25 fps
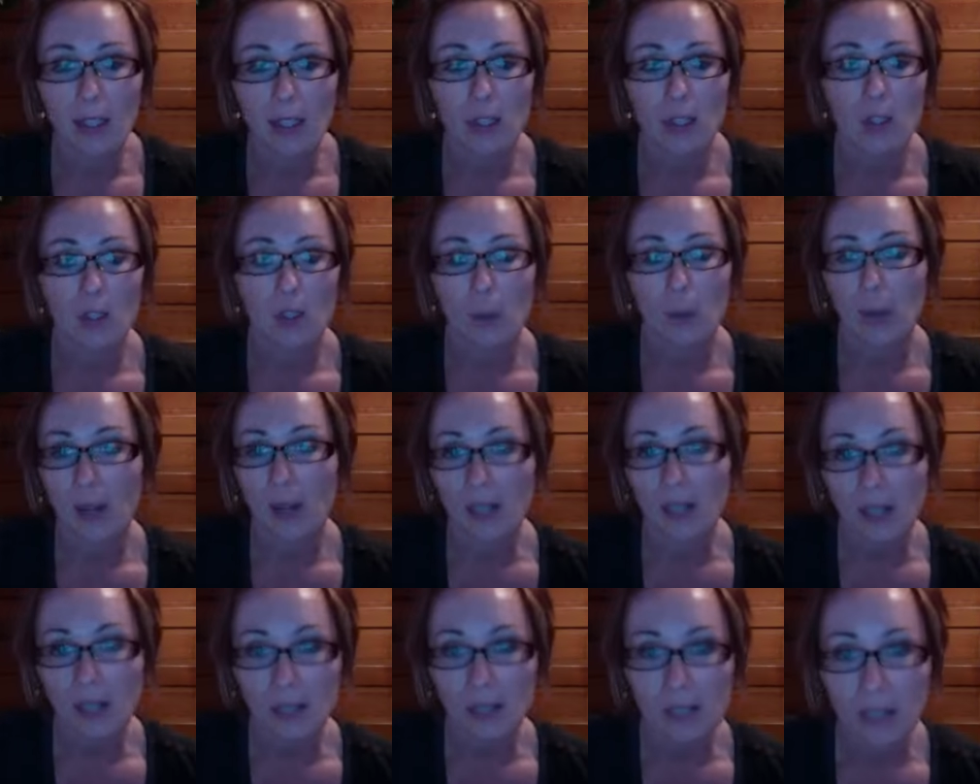So why
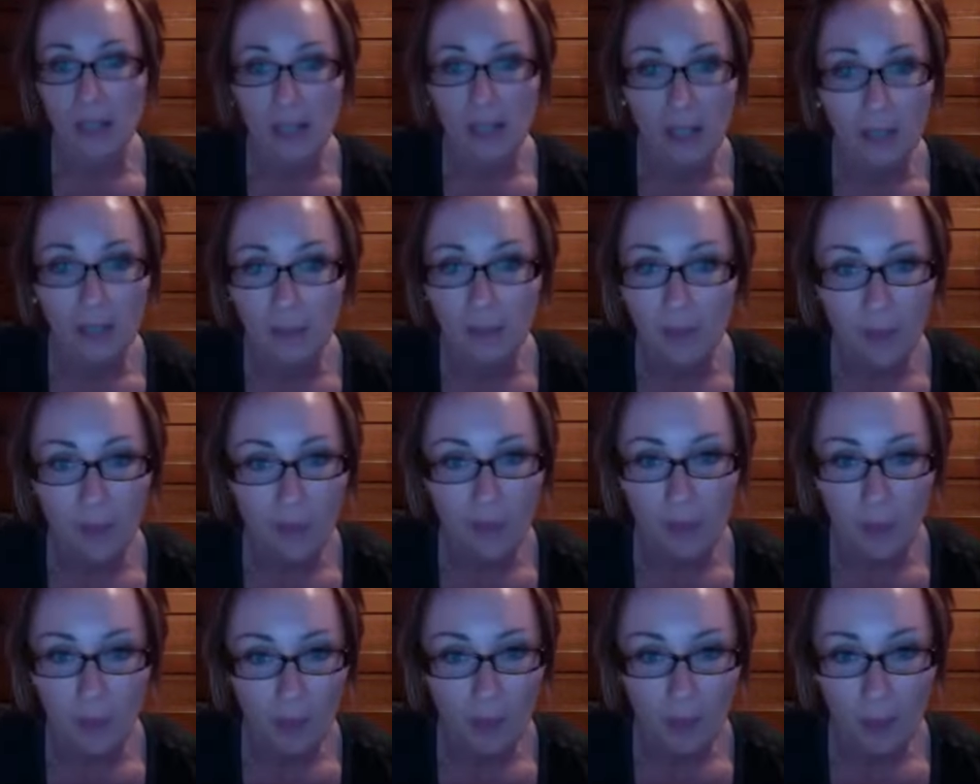not sign up for the
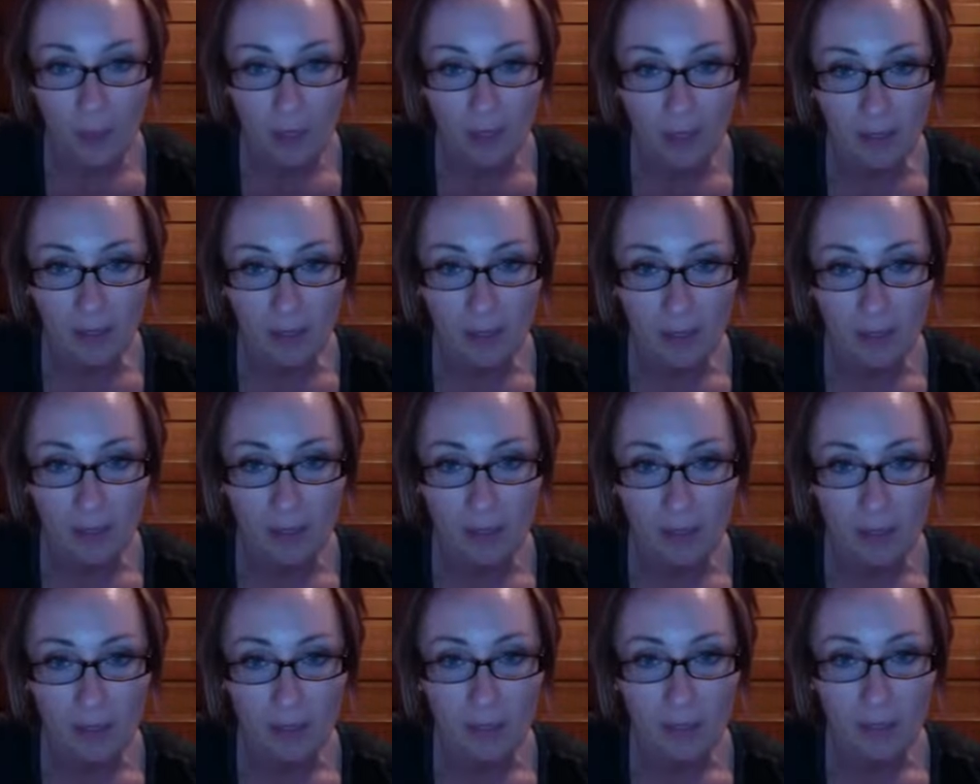40 bucks?
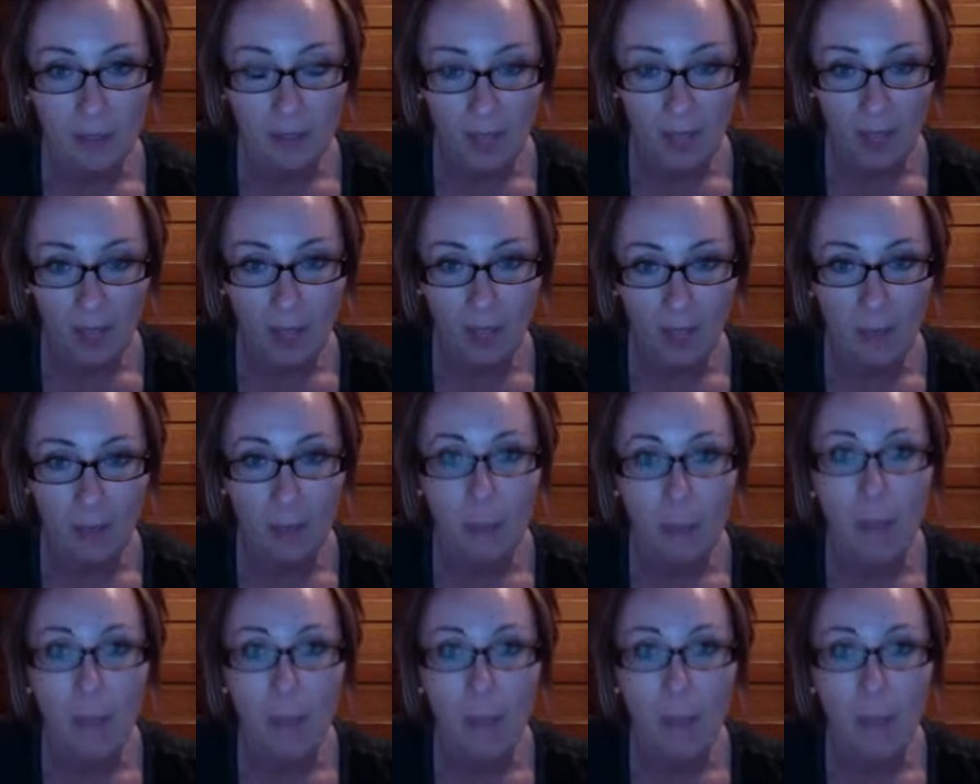Okay